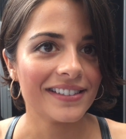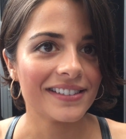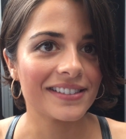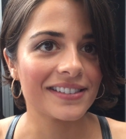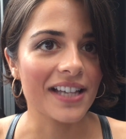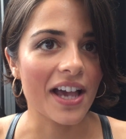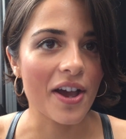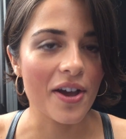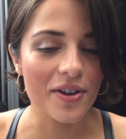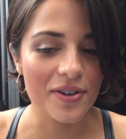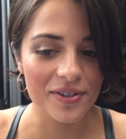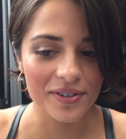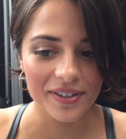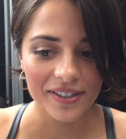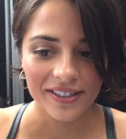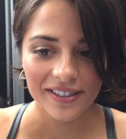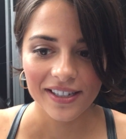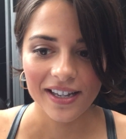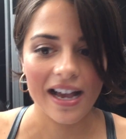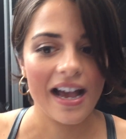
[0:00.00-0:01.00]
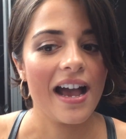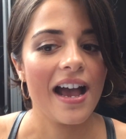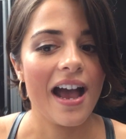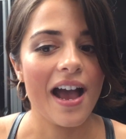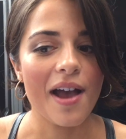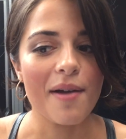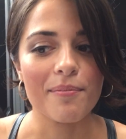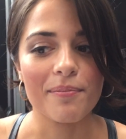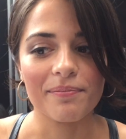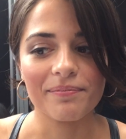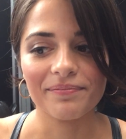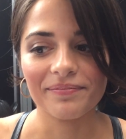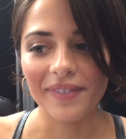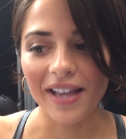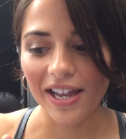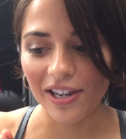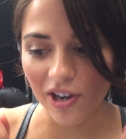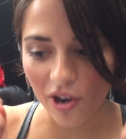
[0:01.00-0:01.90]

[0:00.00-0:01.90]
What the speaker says: So a